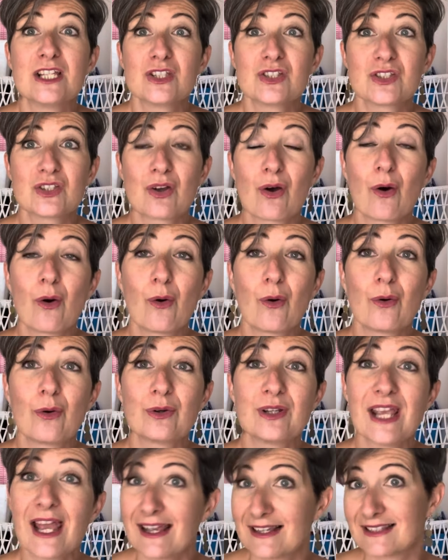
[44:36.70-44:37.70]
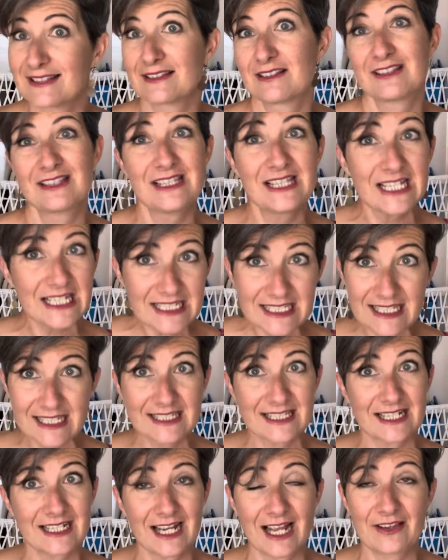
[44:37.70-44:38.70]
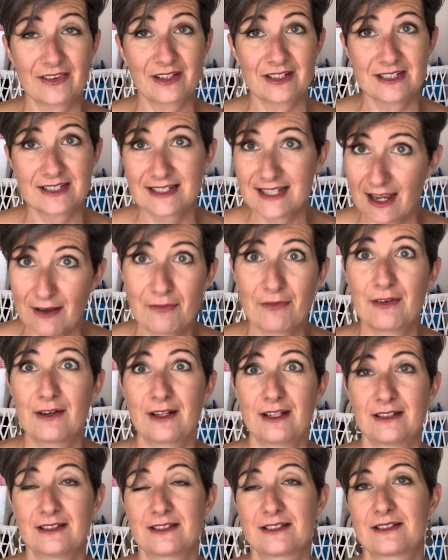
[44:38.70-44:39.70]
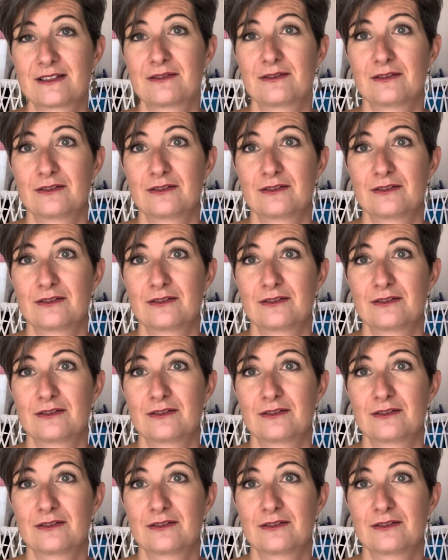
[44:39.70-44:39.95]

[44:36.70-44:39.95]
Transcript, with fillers: So yes, this is another definite